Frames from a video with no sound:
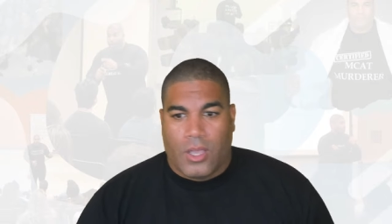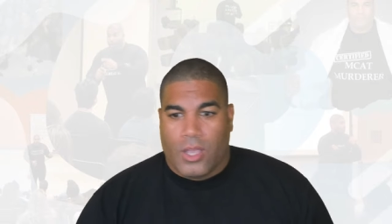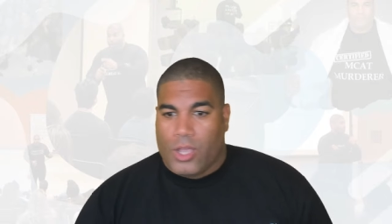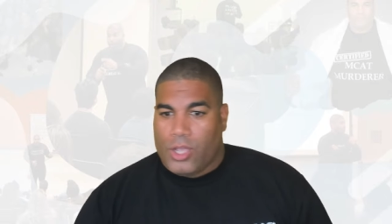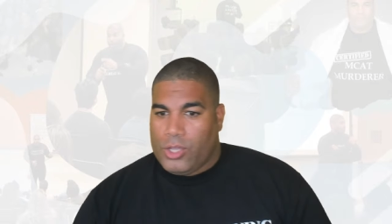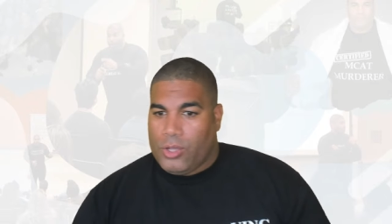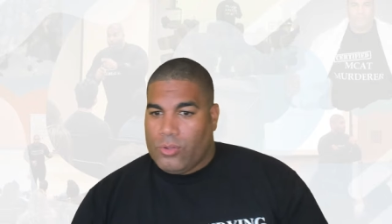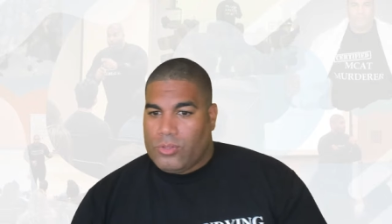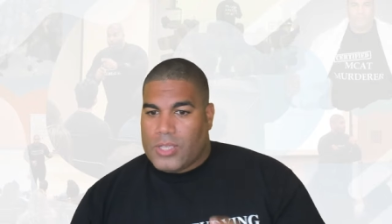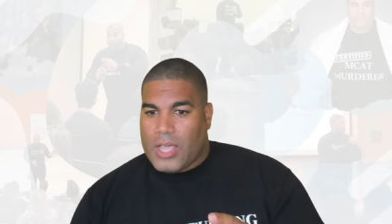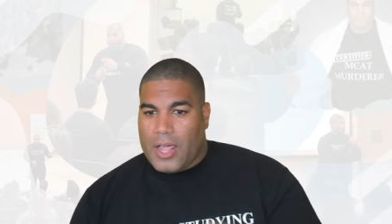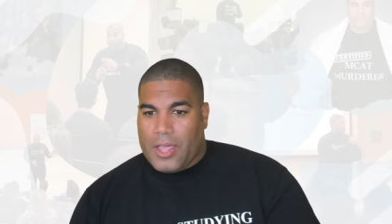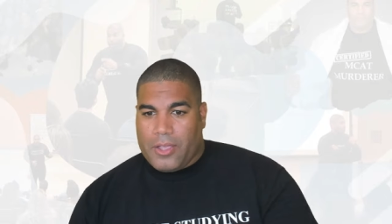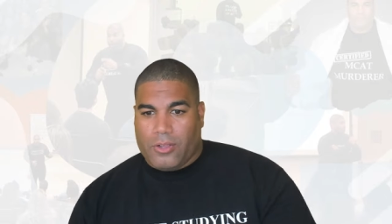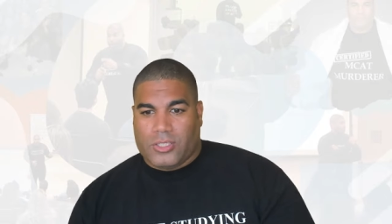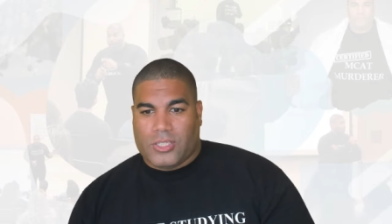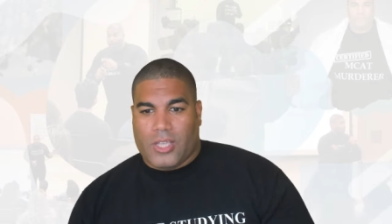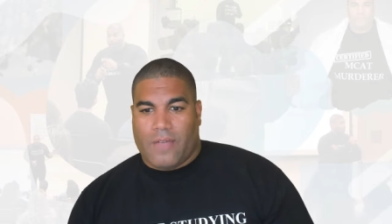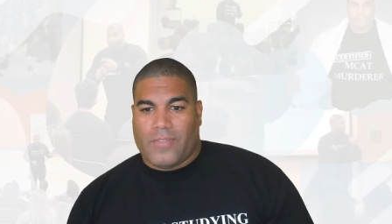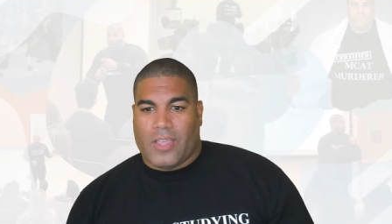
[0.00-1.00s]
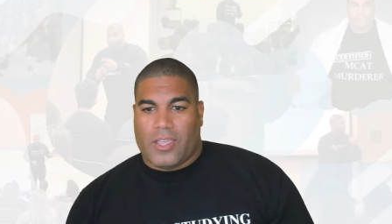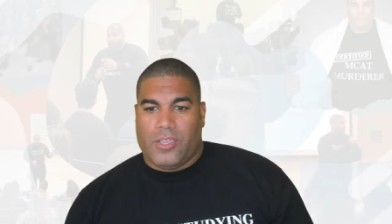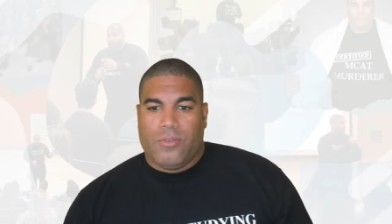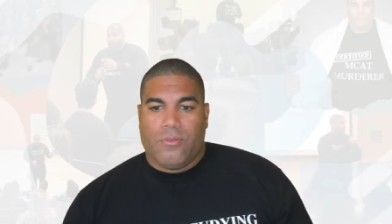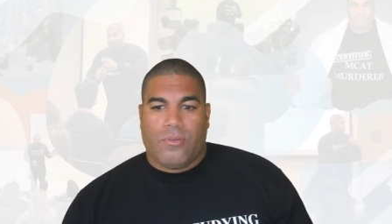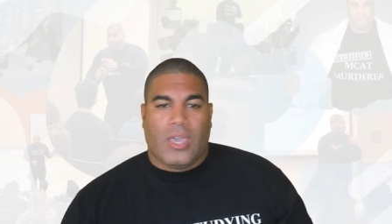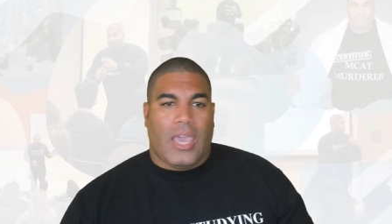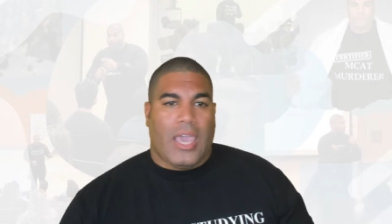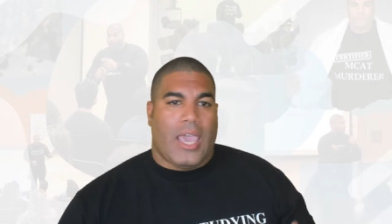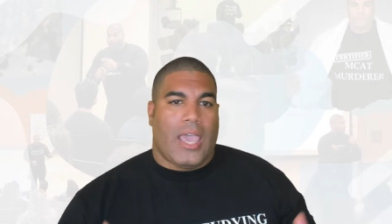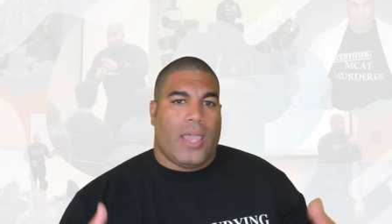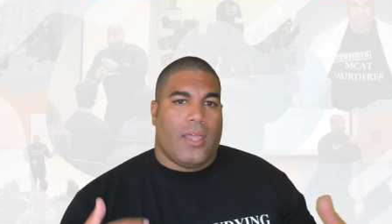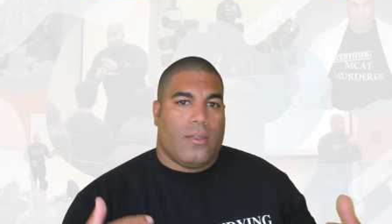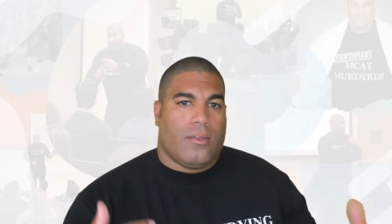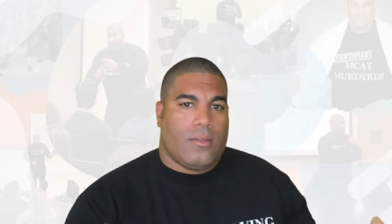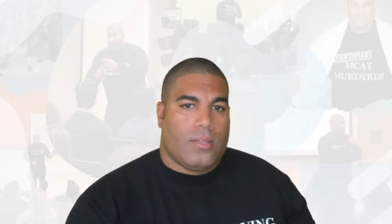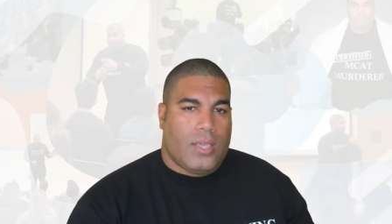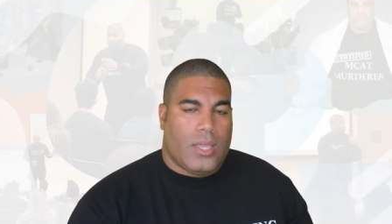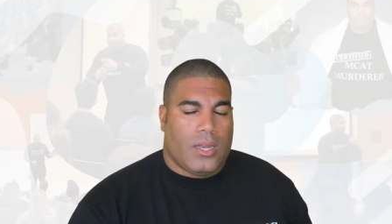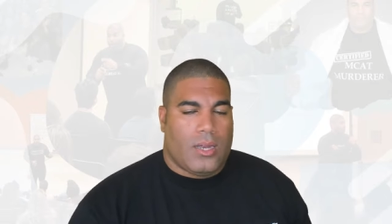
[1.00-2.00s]
you telling yourself that you can't
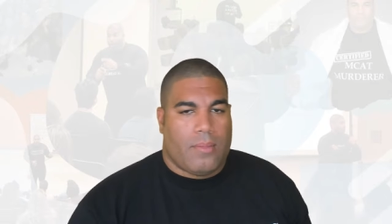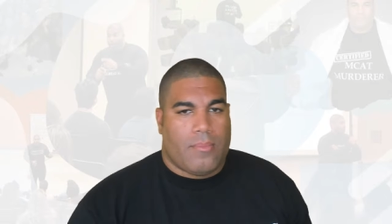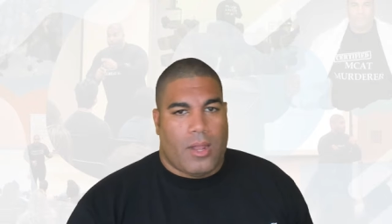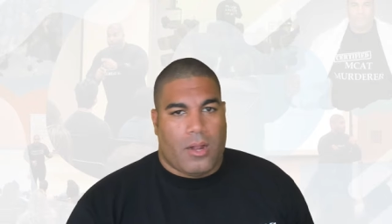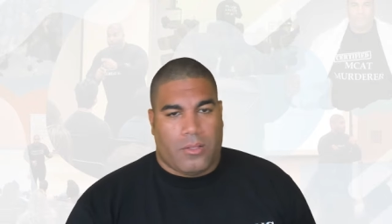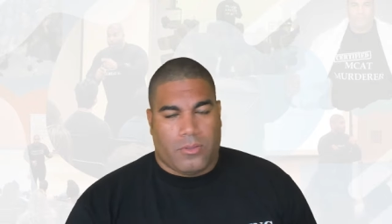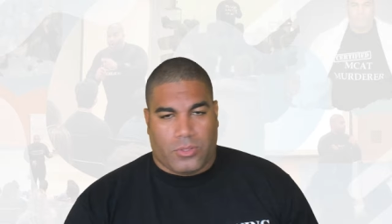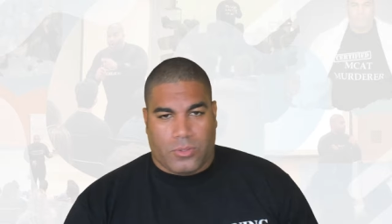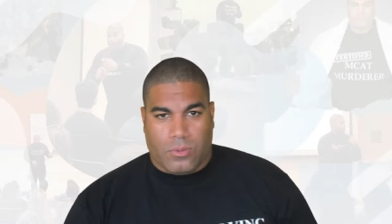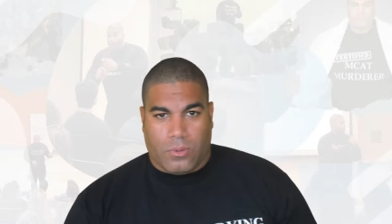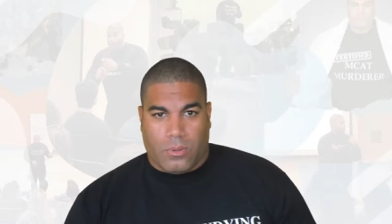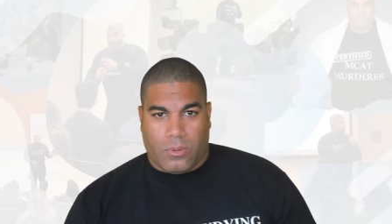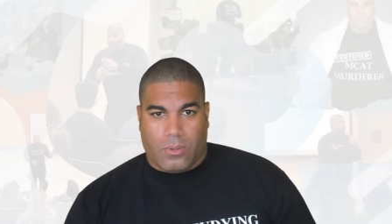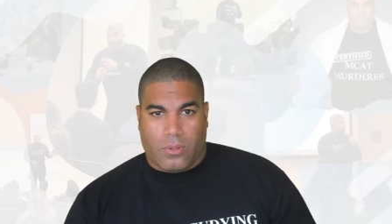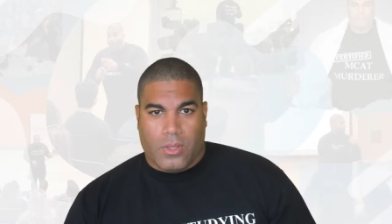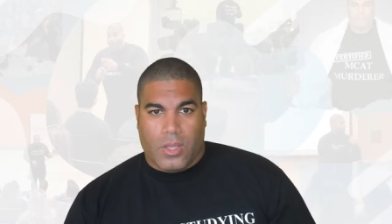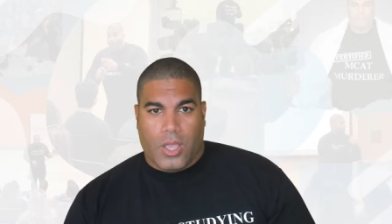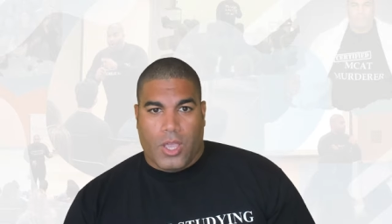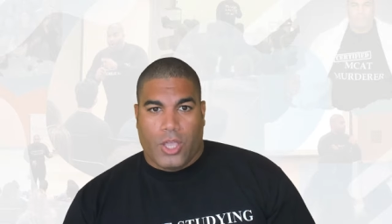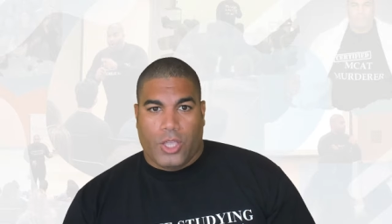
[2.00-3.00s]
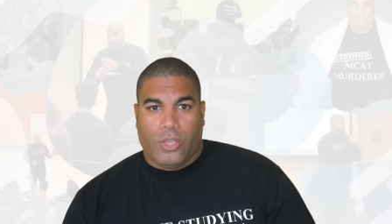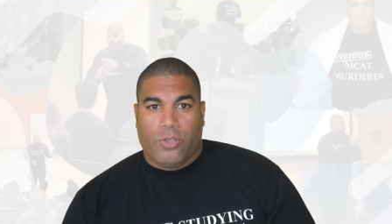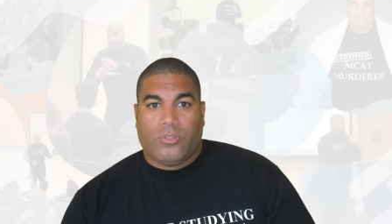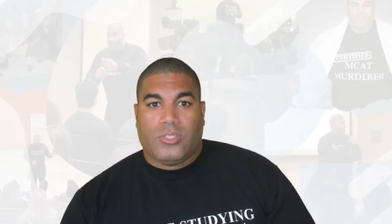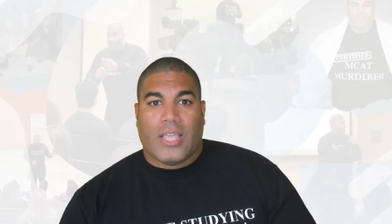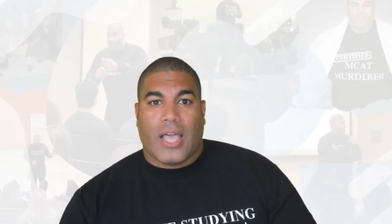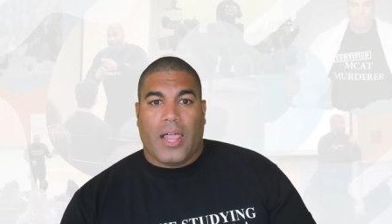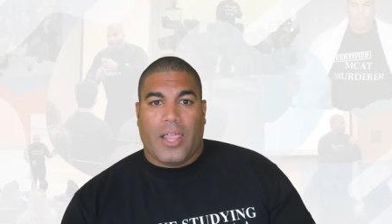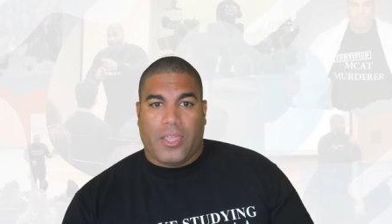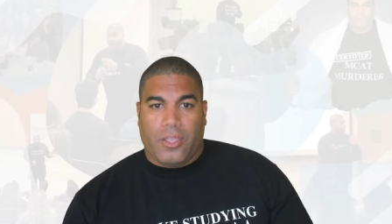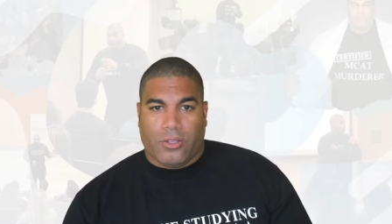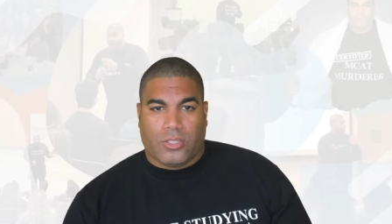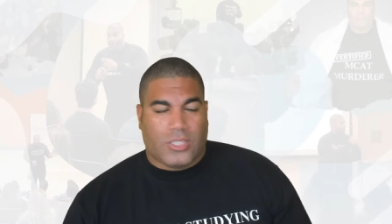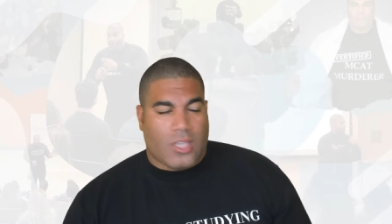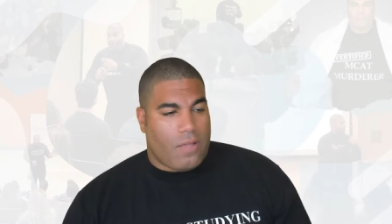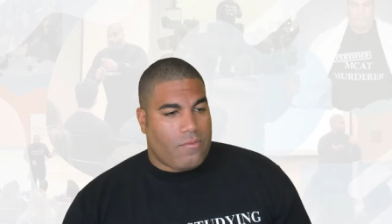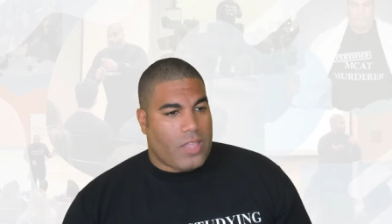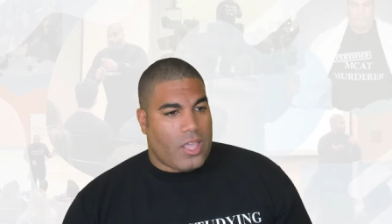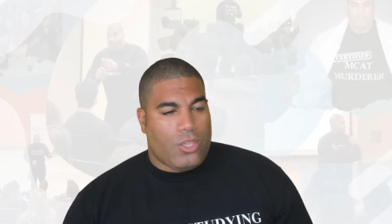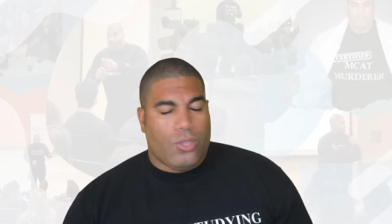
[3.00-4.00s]
get into medical school, you telling
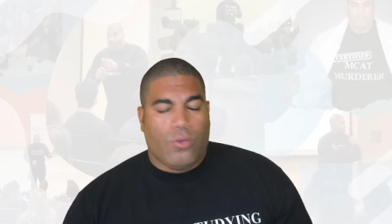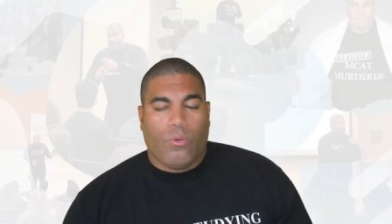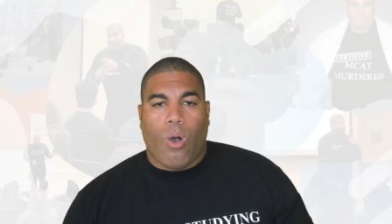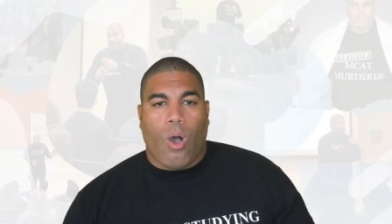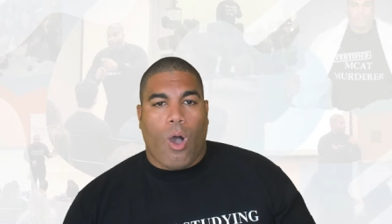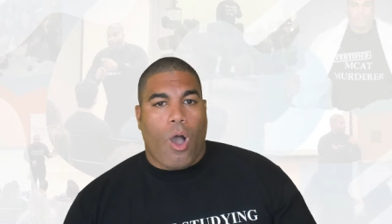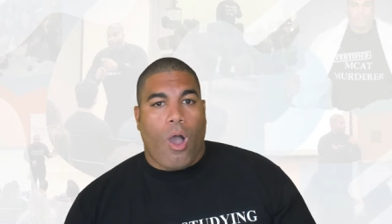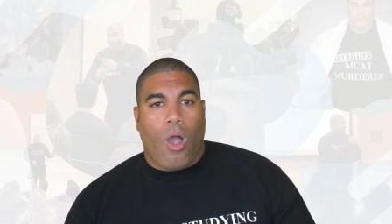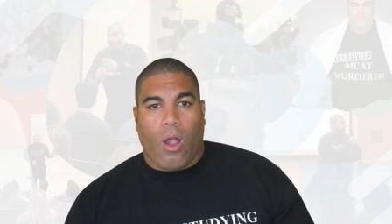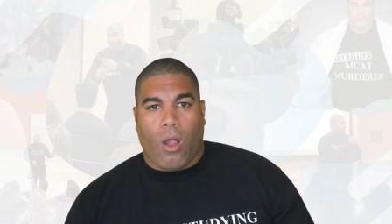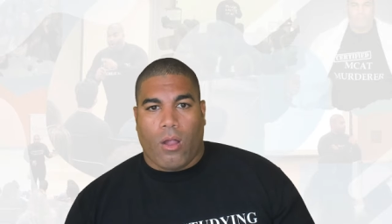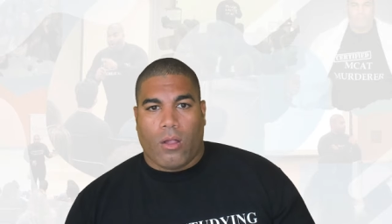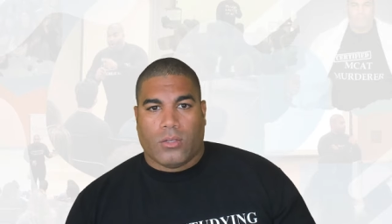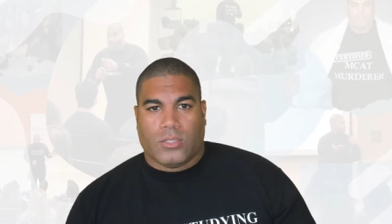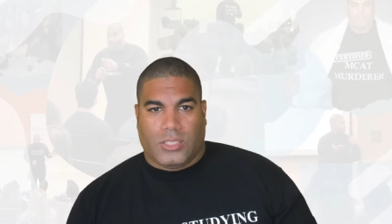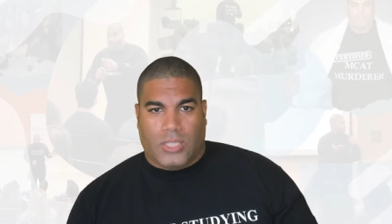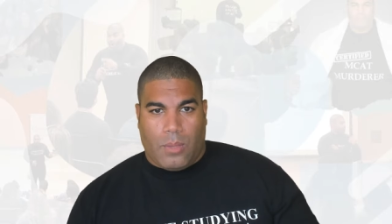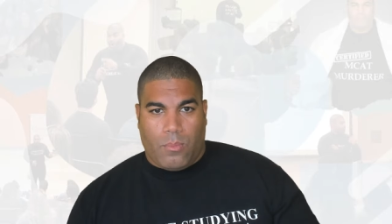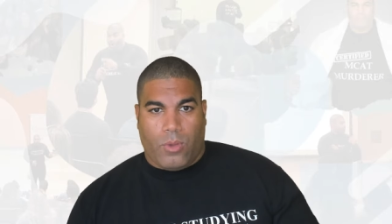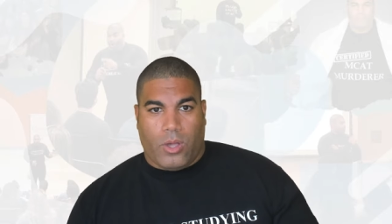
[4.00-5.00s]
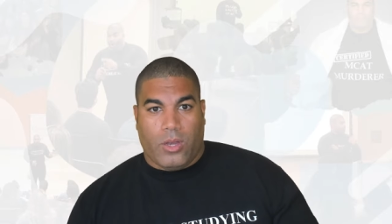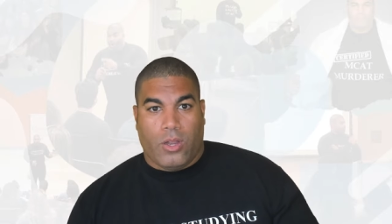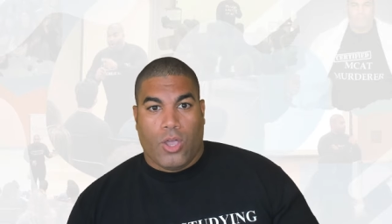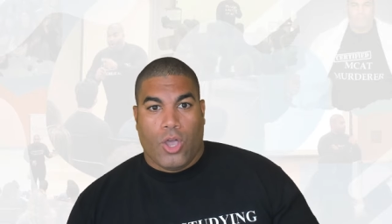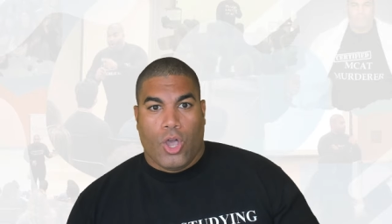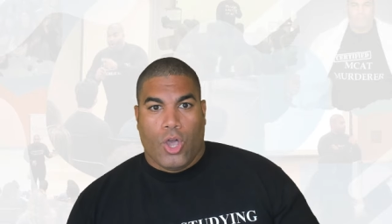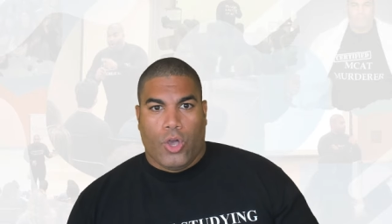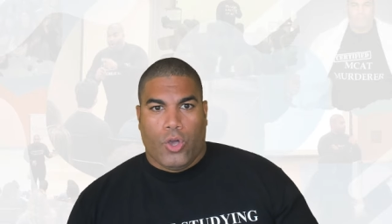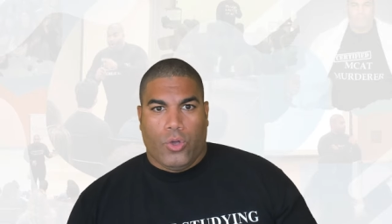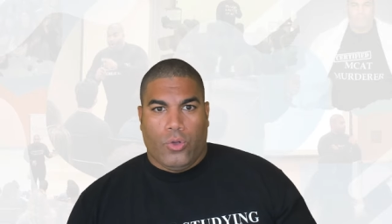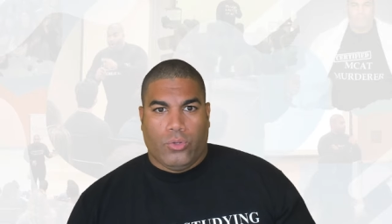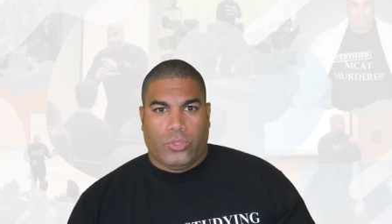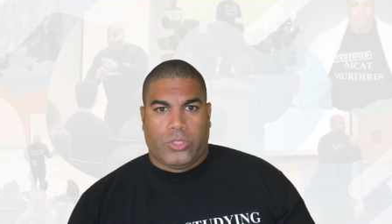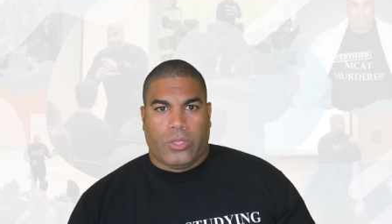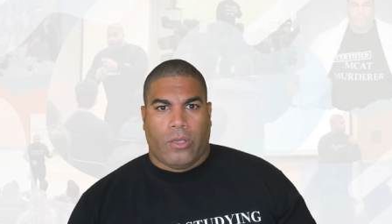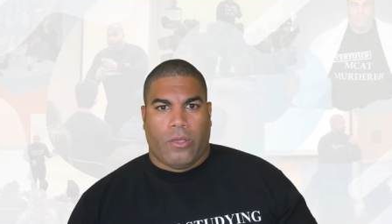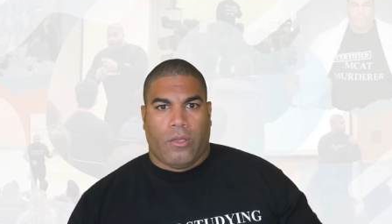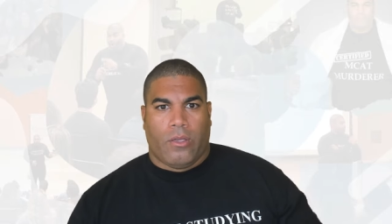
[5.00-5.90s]
yourself that you are someone who's